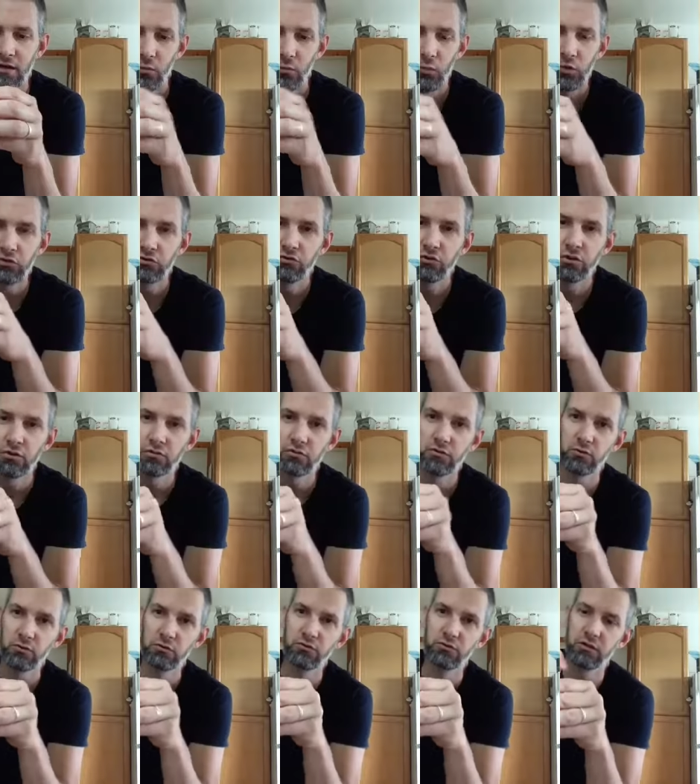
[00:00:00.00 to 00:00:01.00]
what you can
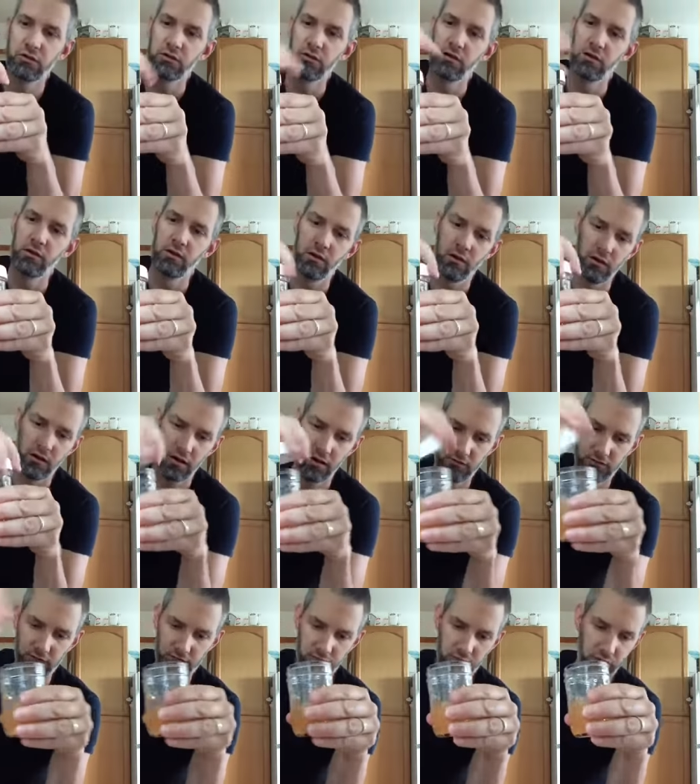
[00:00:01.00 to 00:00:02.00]
do is you can
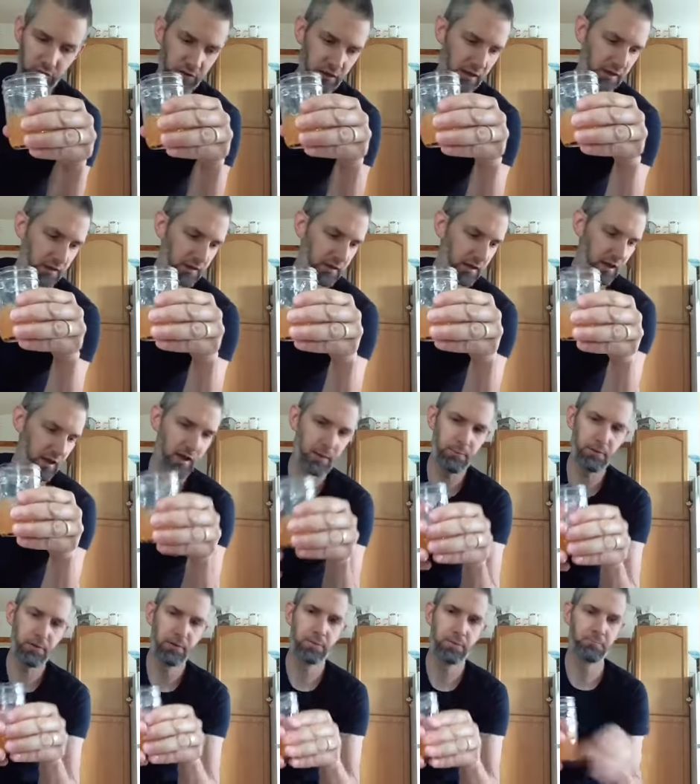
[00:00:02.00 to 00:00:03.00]
unscrew that
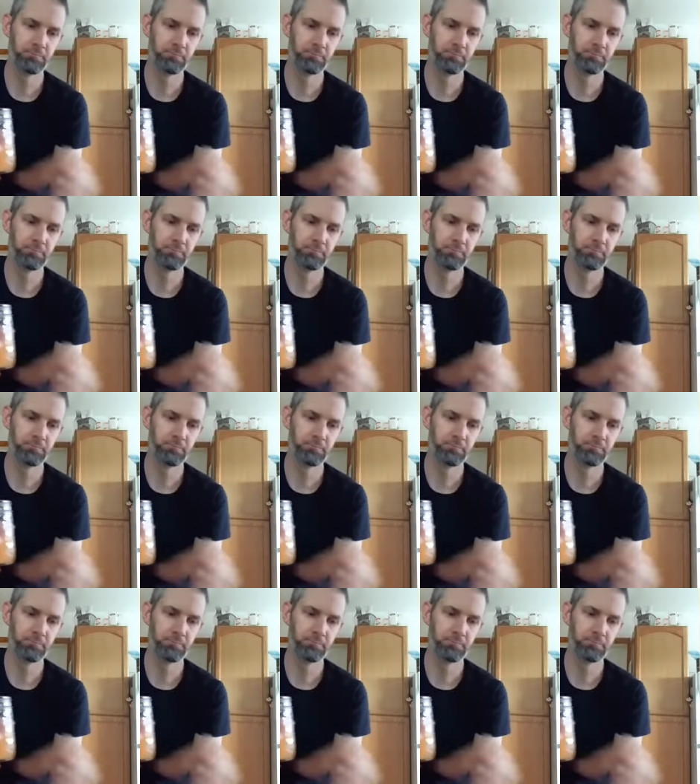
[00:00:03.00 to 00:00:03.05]
cap,